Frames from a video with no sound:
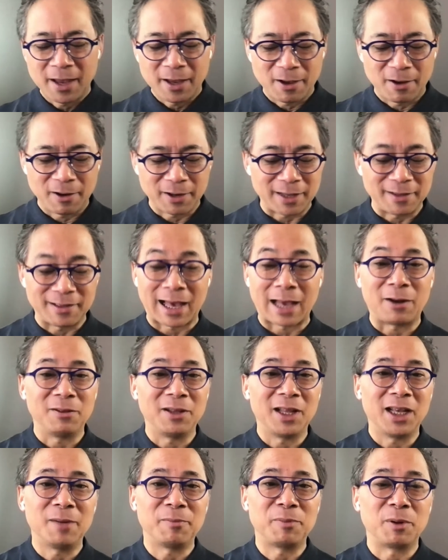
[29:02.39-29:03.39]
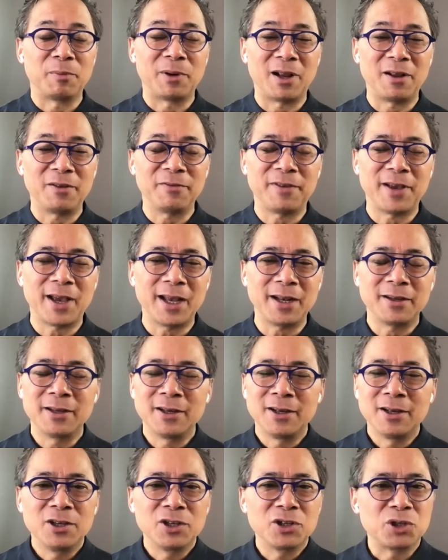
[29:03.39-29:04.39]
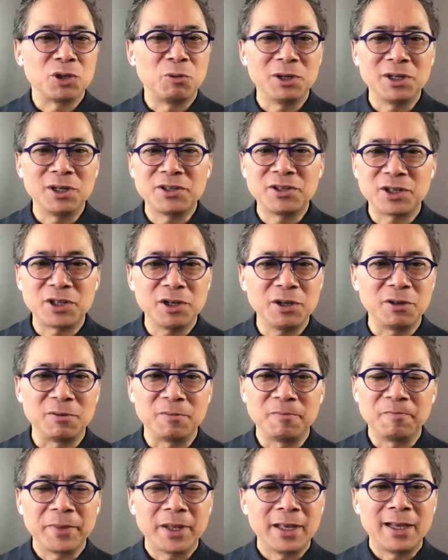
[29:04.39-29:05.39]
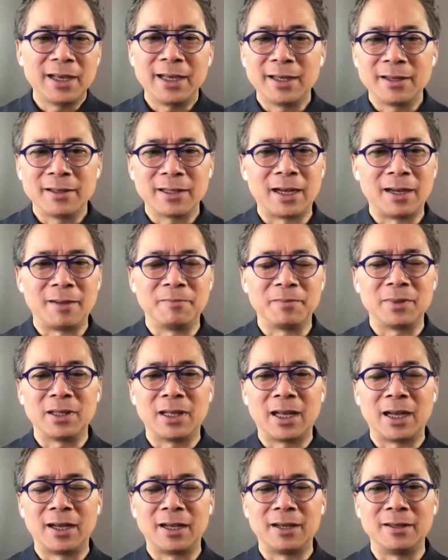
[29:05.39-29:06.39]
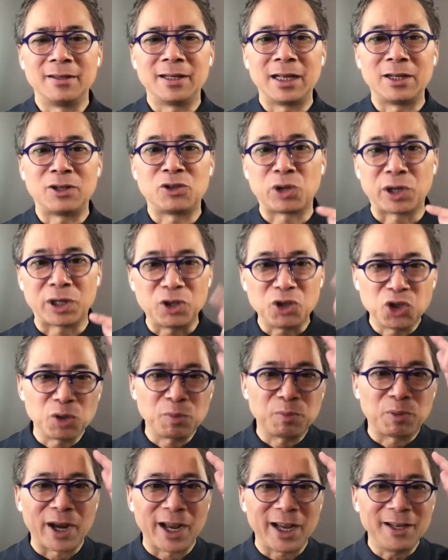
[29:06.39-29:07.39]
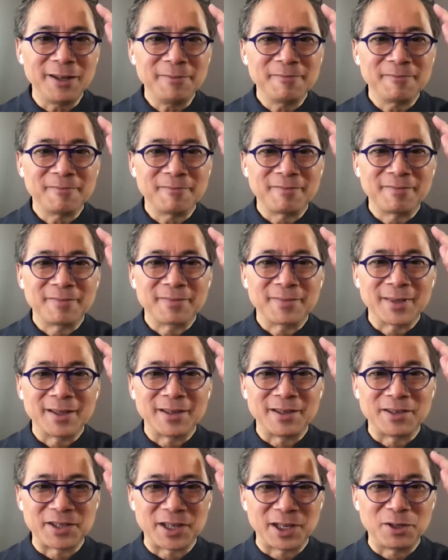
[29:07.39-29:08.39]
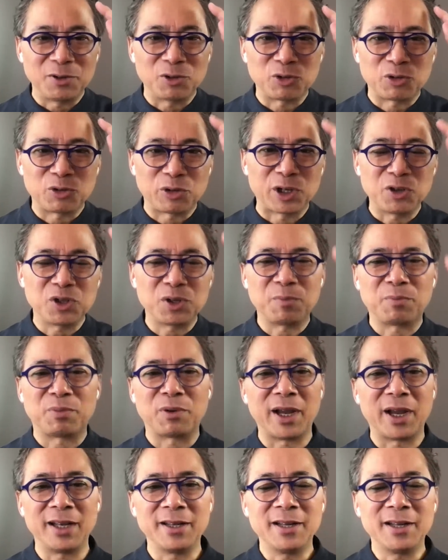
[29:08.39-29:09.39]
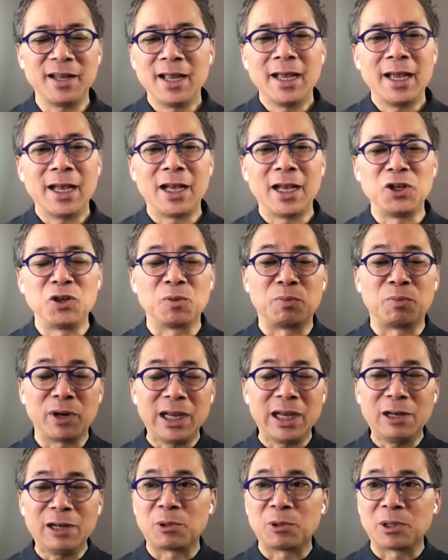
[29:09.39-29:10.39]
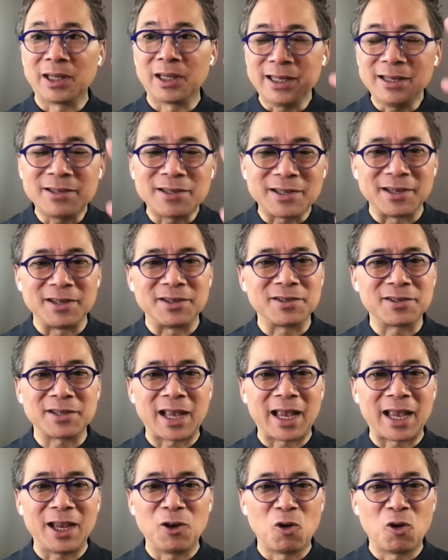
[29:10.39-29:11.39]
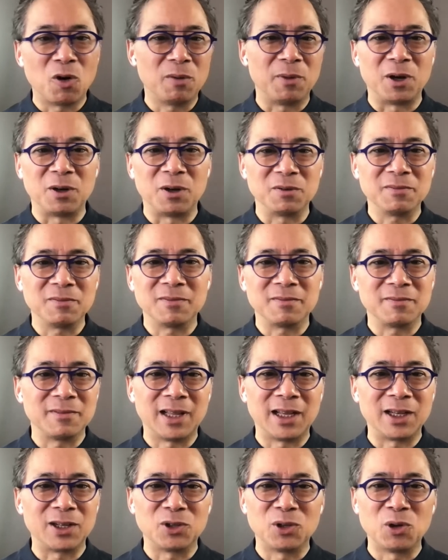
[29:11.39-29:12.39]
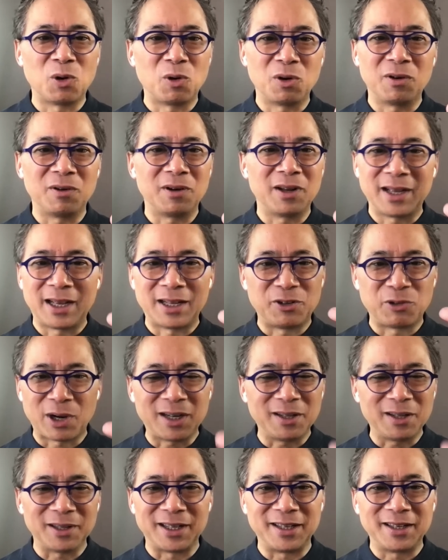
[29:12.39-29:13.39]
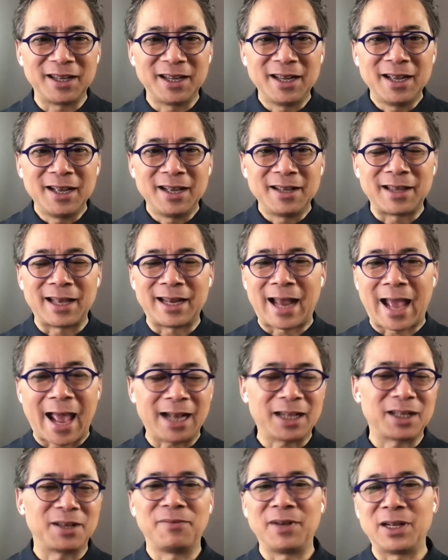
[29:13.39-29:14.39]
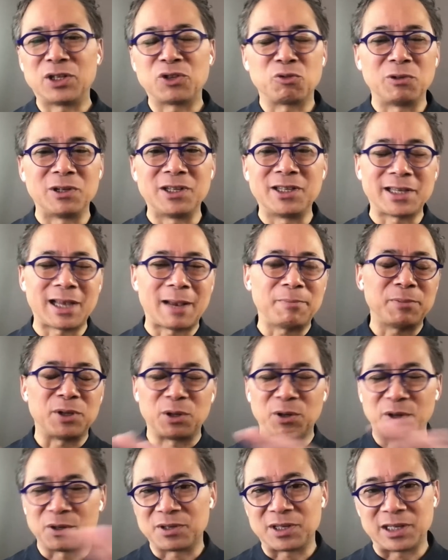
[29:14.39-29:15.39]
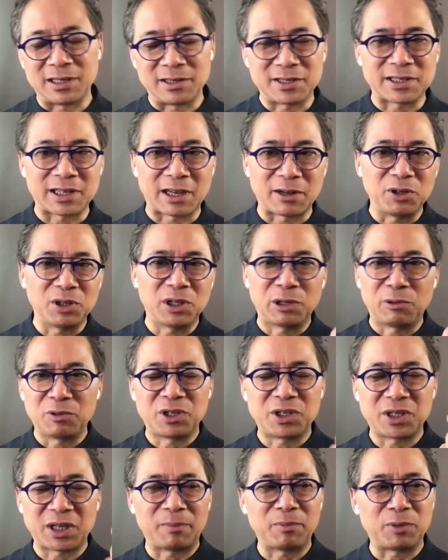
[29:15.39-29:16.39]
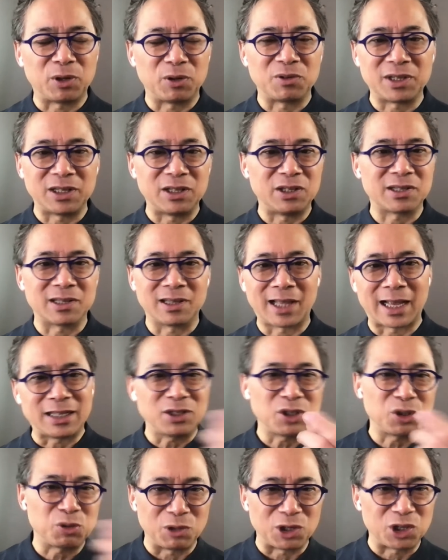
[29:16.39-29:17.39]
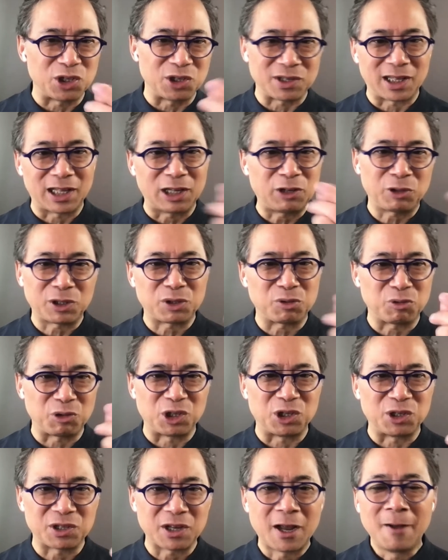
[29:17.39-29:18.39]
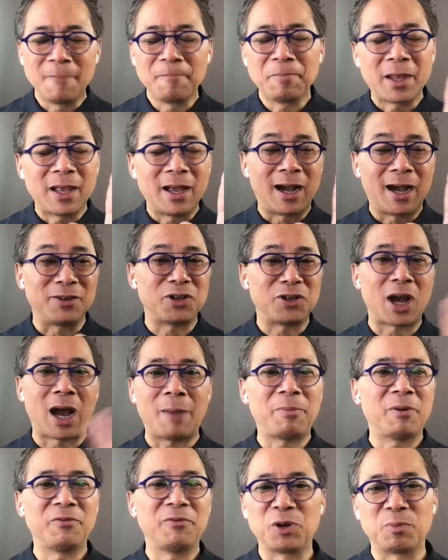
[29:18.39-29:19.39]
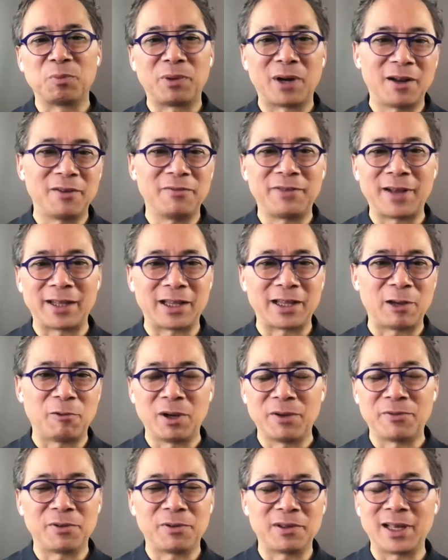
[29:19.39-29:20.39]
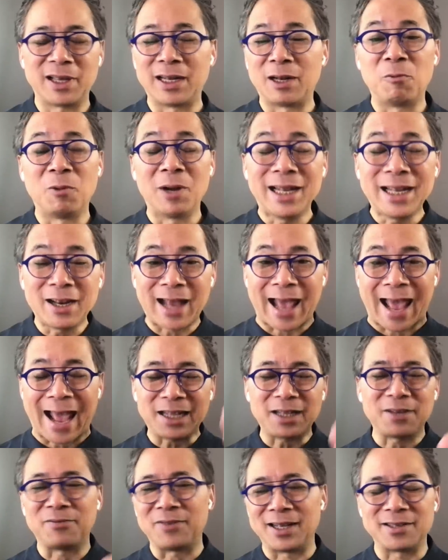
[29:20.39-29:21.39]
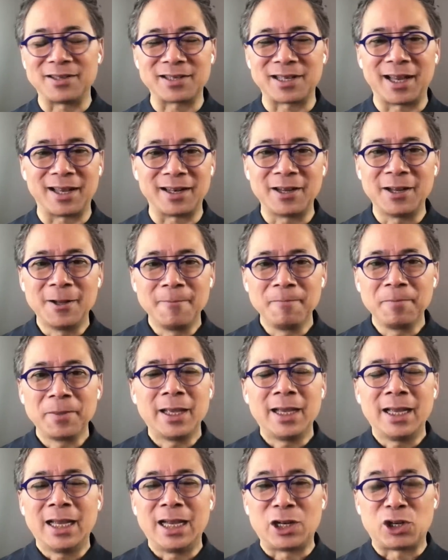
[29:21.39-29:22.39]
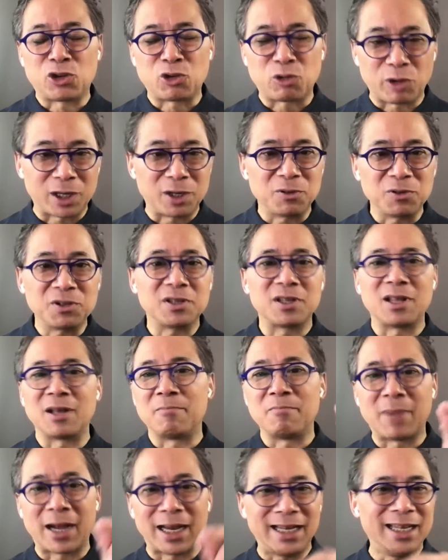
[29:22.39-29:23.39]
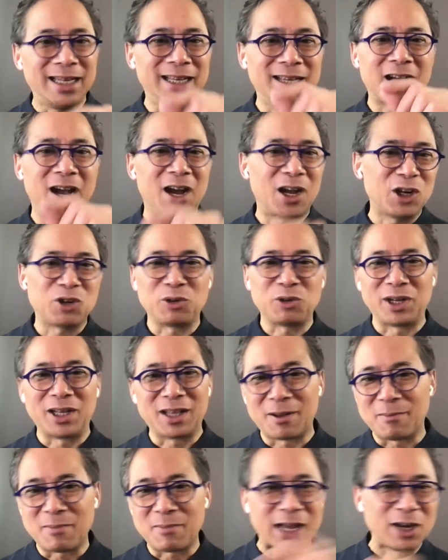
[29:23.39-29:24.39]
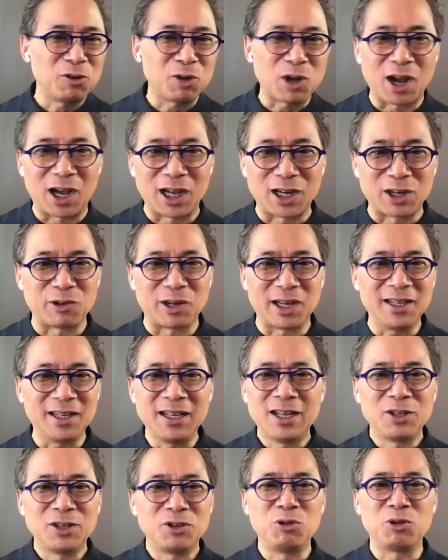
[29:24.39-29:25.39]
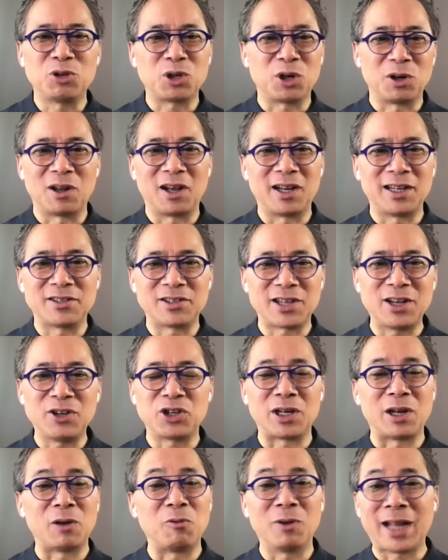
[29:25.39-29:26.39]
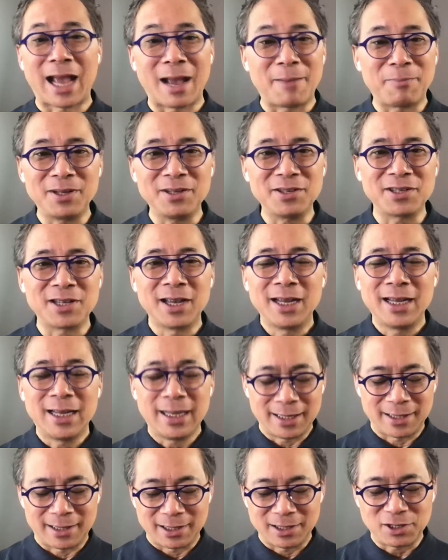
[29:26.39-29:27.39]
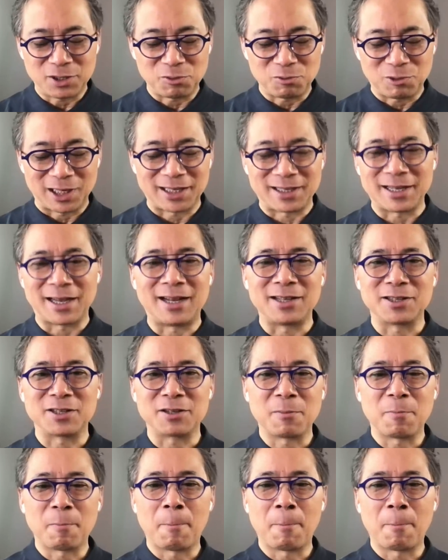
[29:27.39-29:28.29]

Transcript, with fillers: Okay, that'll light up your brown fat. So what does it do? It triggers your brain. The signal triggers the brain, and your brain releases a hormone like noradrenaline that activates receptors, these cellular receptors, these light switches, electric switches on top of your brown fat, that wafer thin. And when it activates that, it triggers the mitochondria to turn on its engine. And what happens? This is what it does.